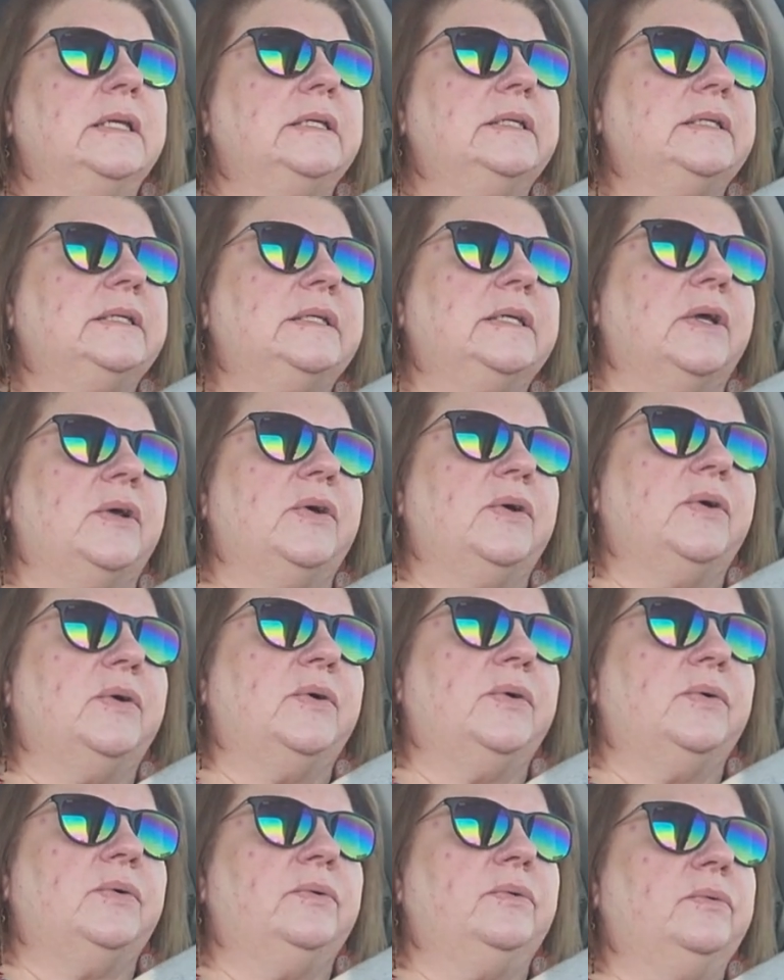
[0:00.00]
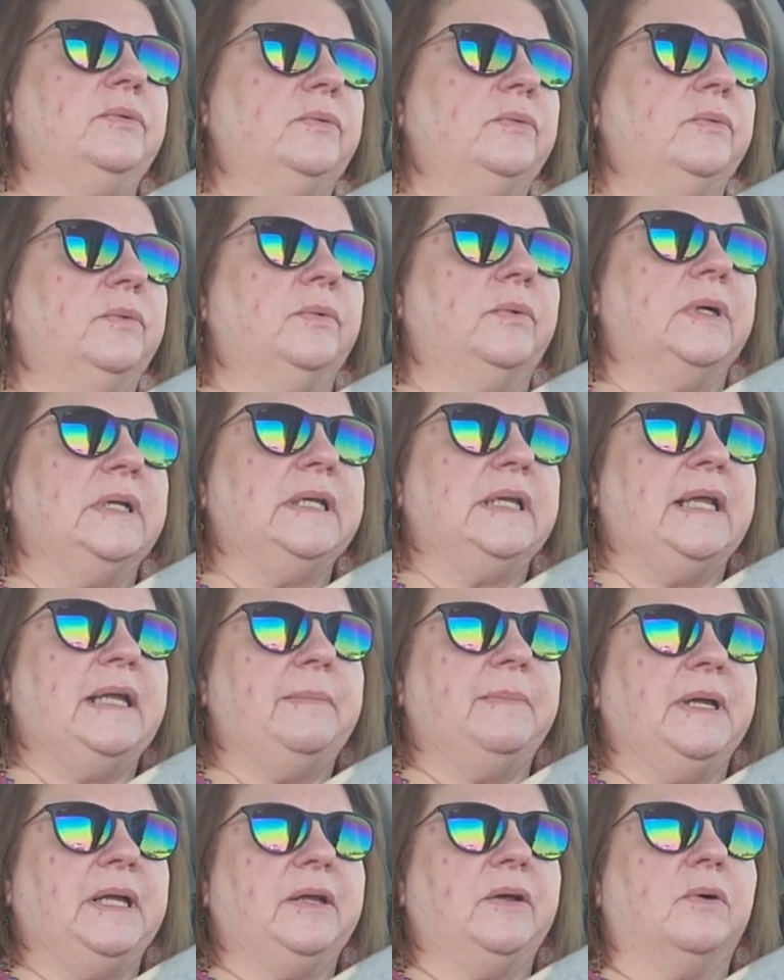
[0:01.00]
So one day
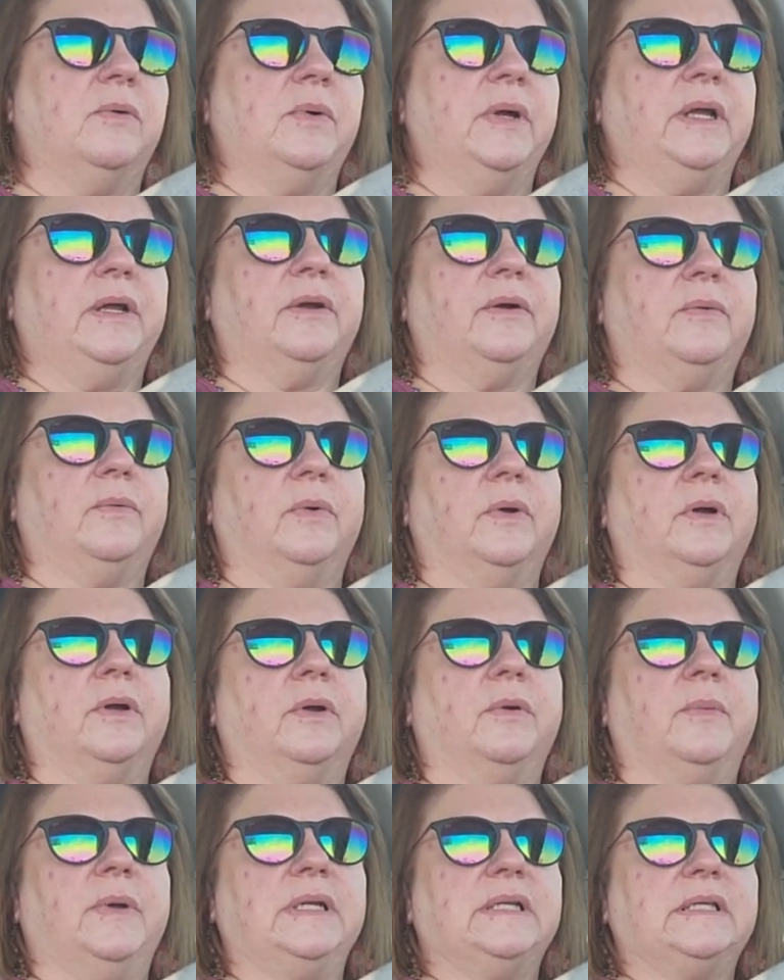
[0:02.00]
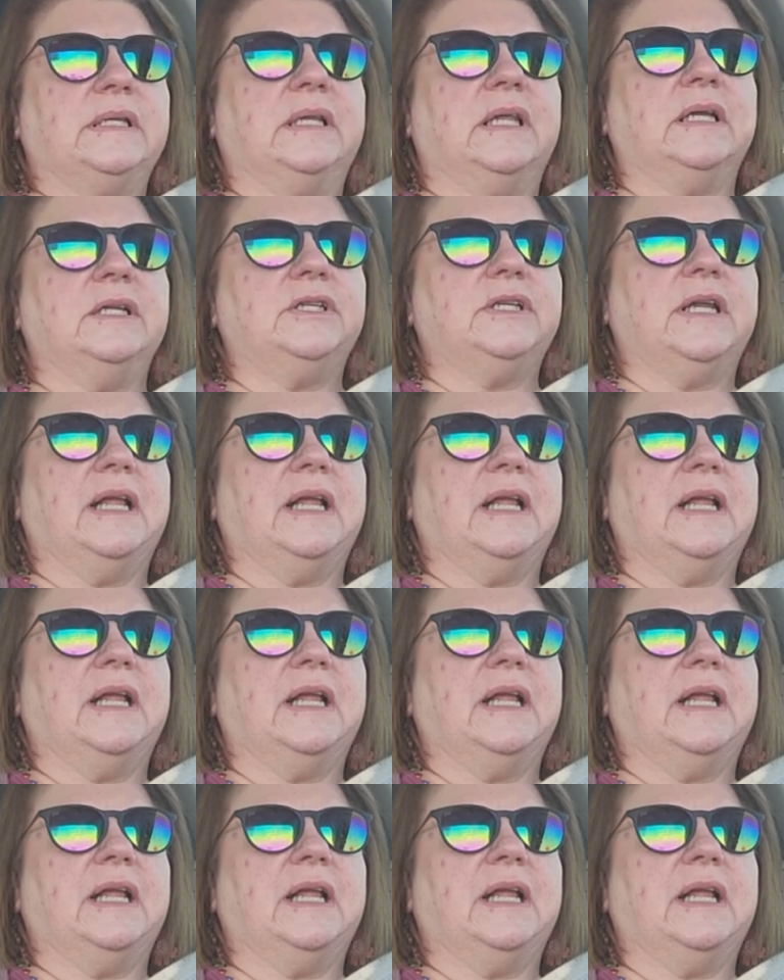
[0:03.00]
my coworker went to lunch